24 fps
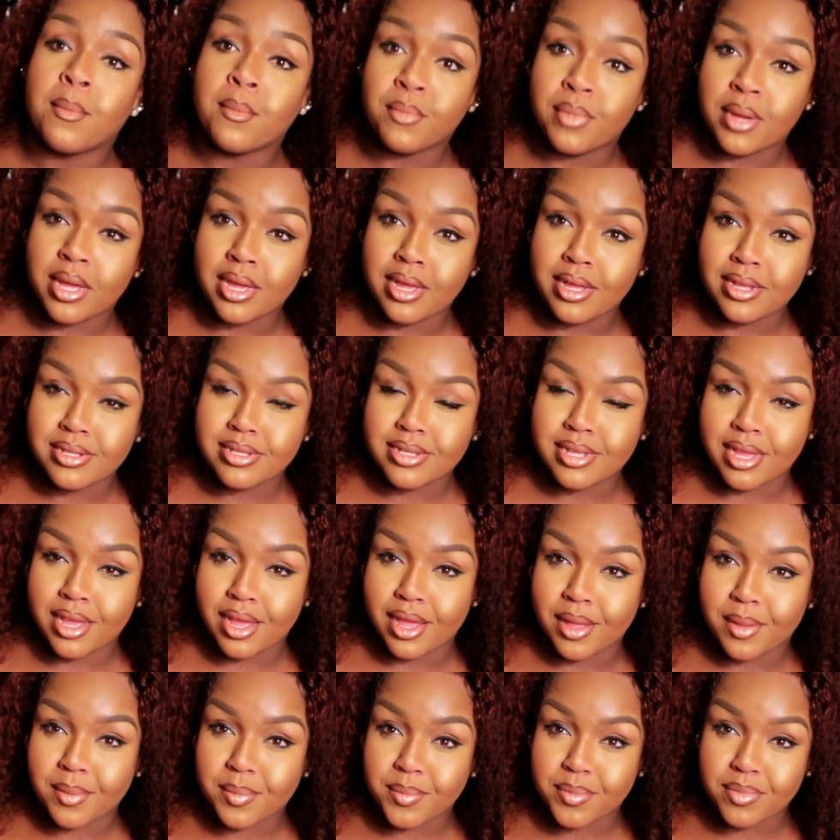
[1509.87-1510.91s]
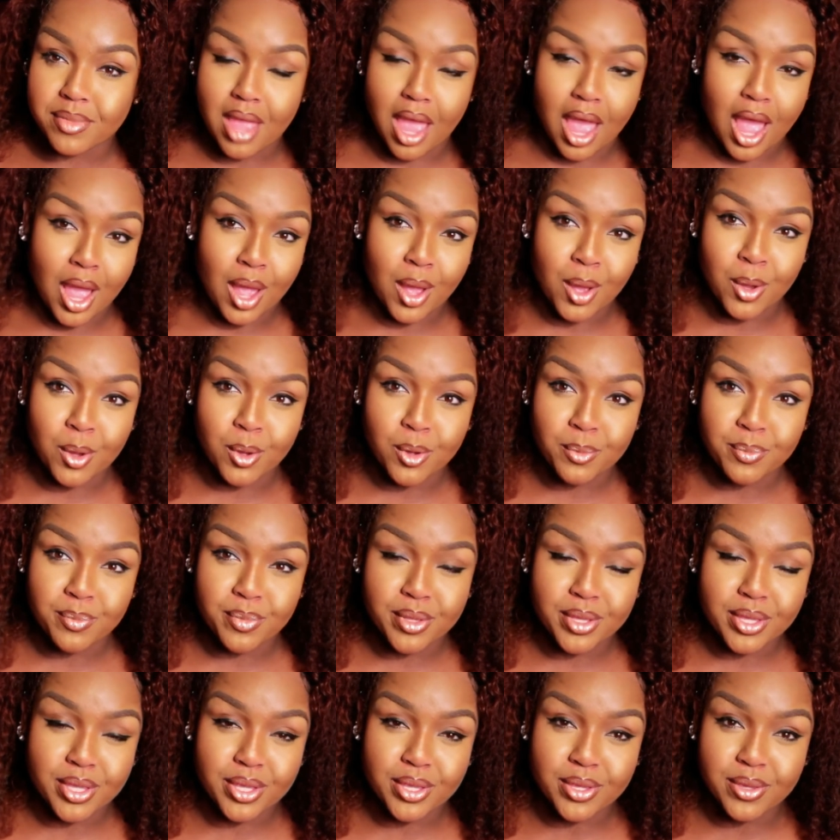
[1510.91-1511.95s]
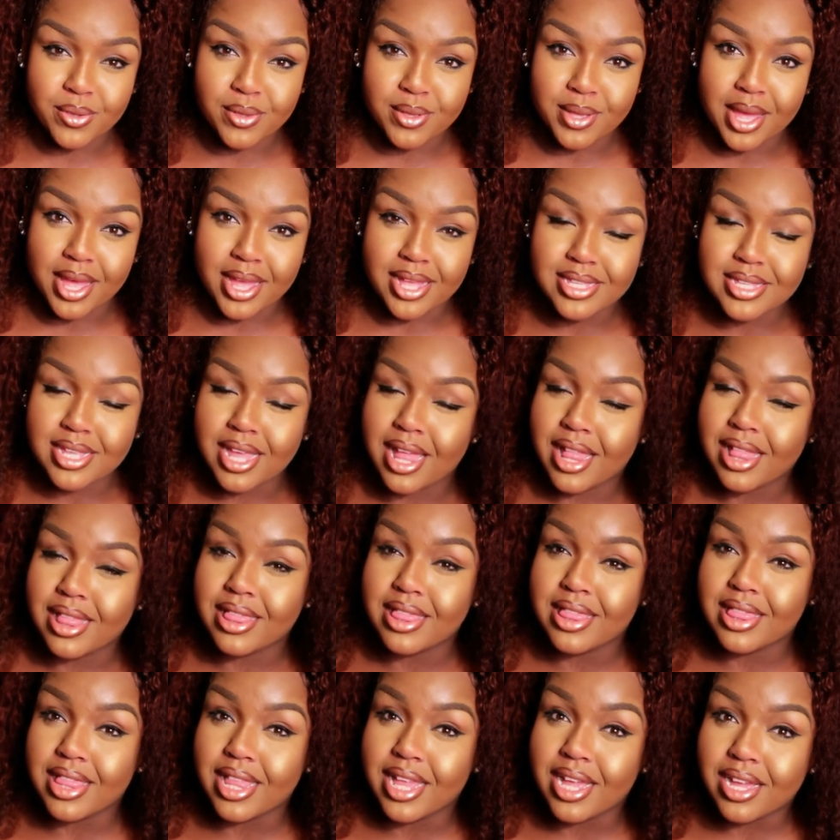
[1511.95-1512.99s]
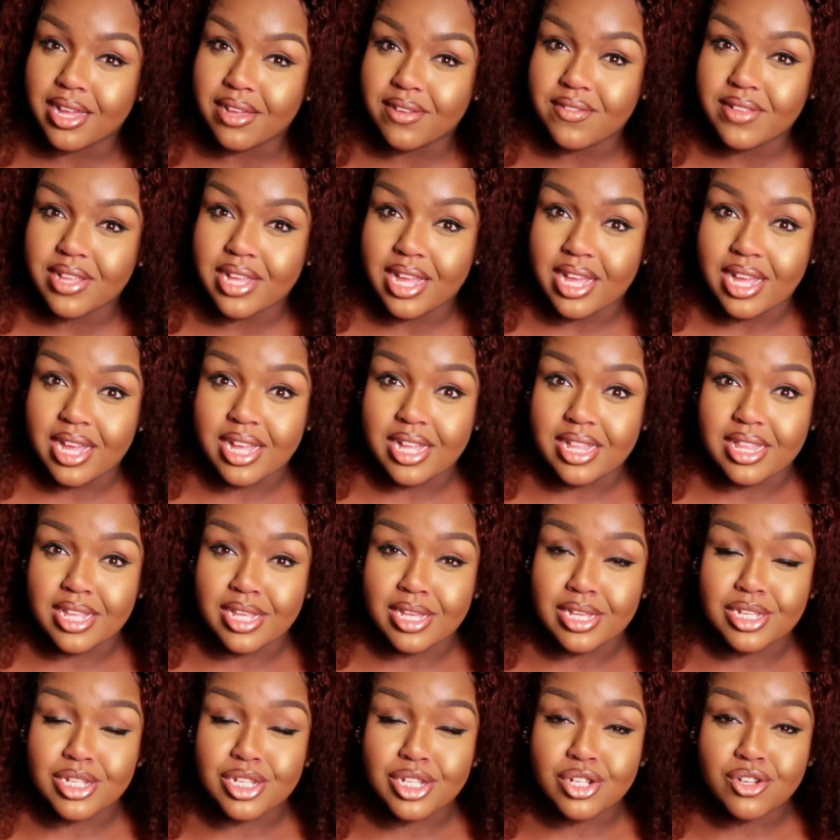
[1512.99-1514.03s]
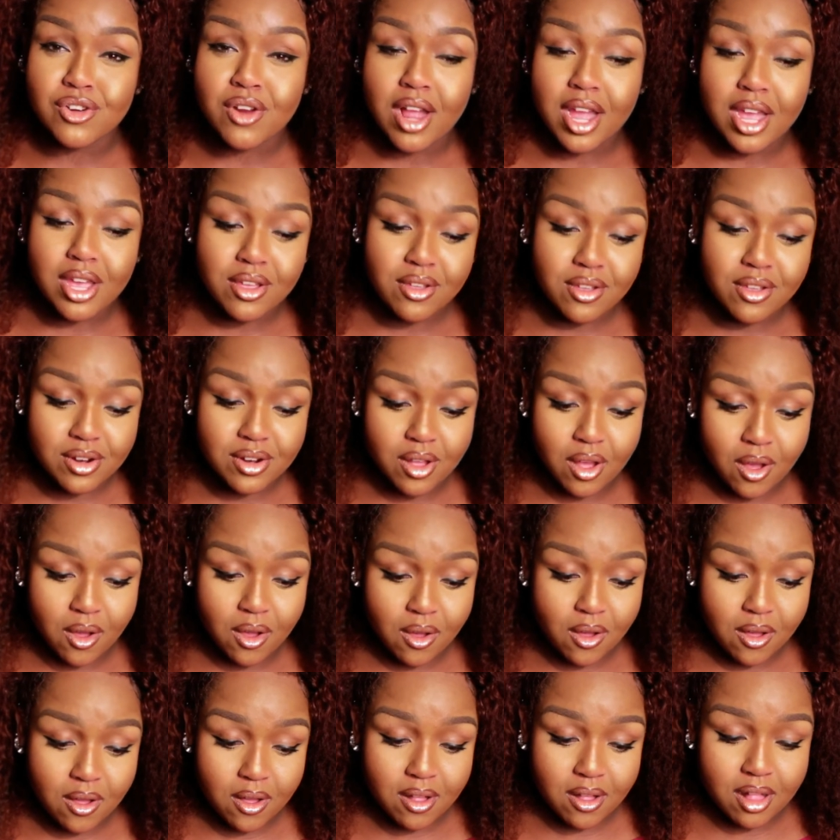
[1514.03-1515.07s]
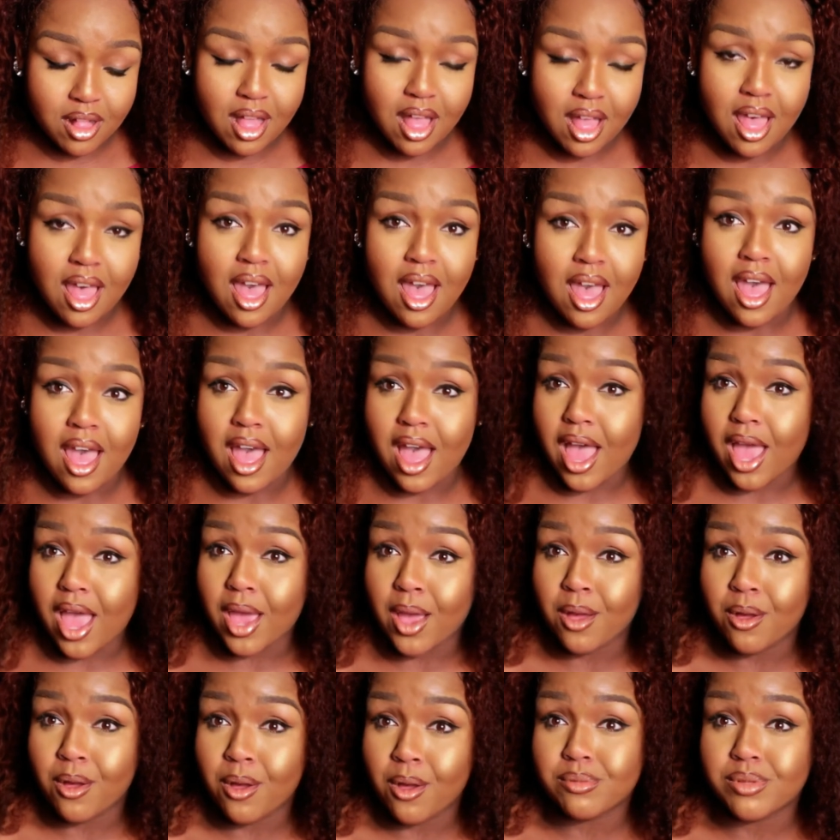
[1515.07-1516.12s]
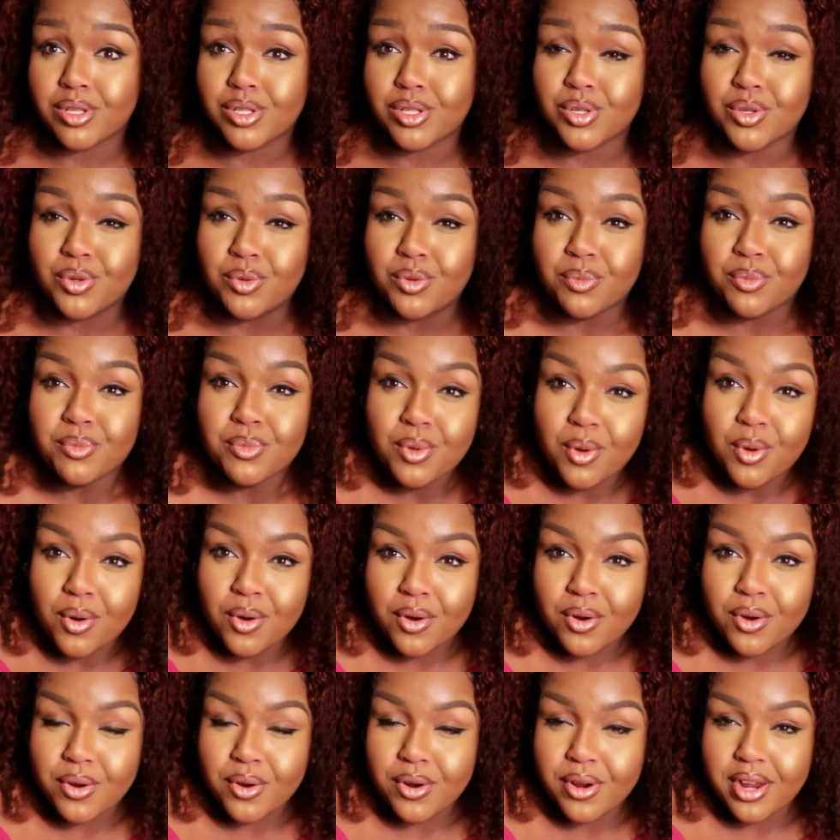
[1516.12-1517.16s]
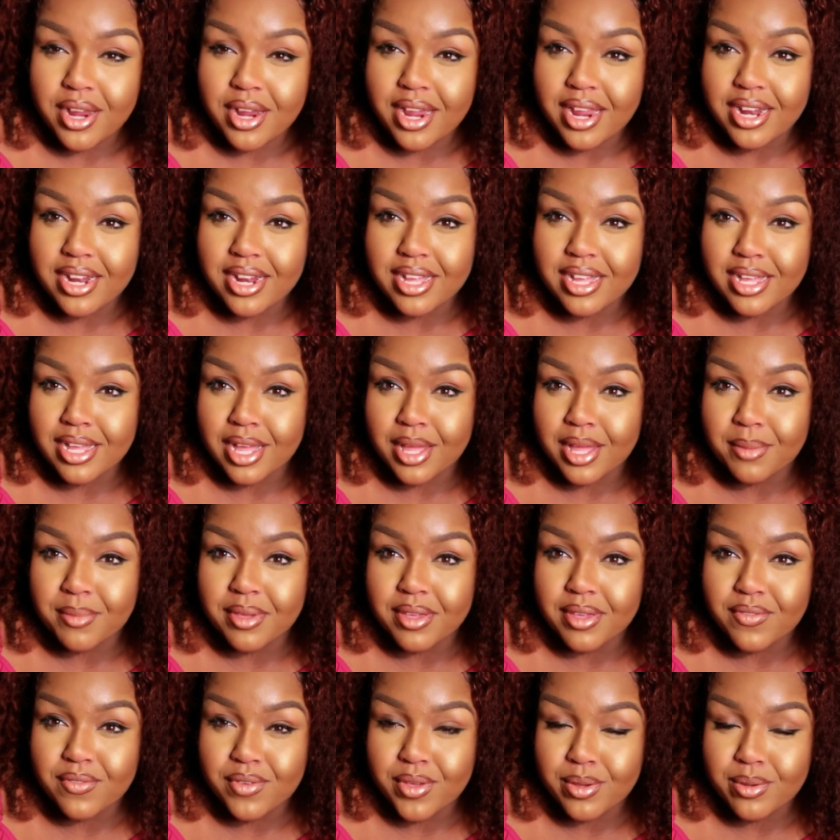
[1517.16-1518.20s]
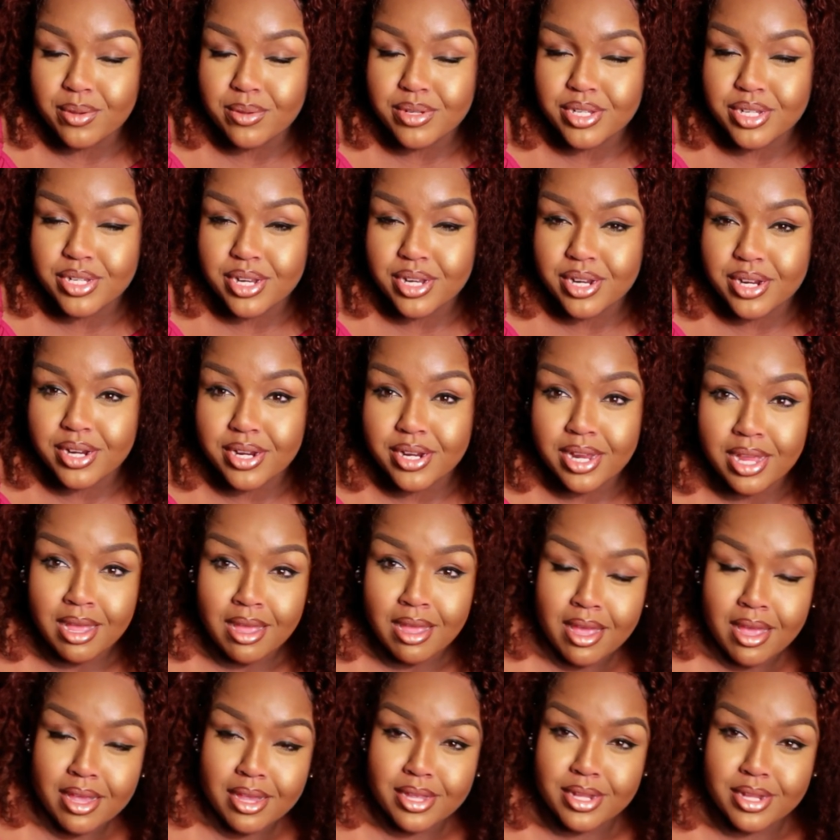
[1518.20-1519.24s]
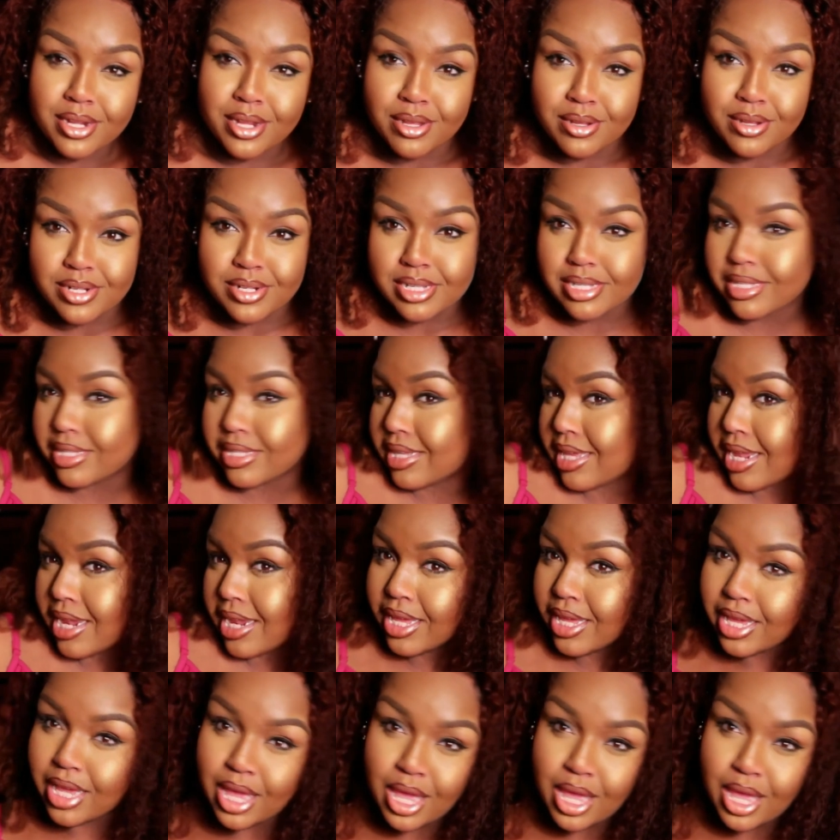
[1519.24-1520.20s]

But I hope you guys love this try on haul. I hope to do more in the coming future. You know, just getting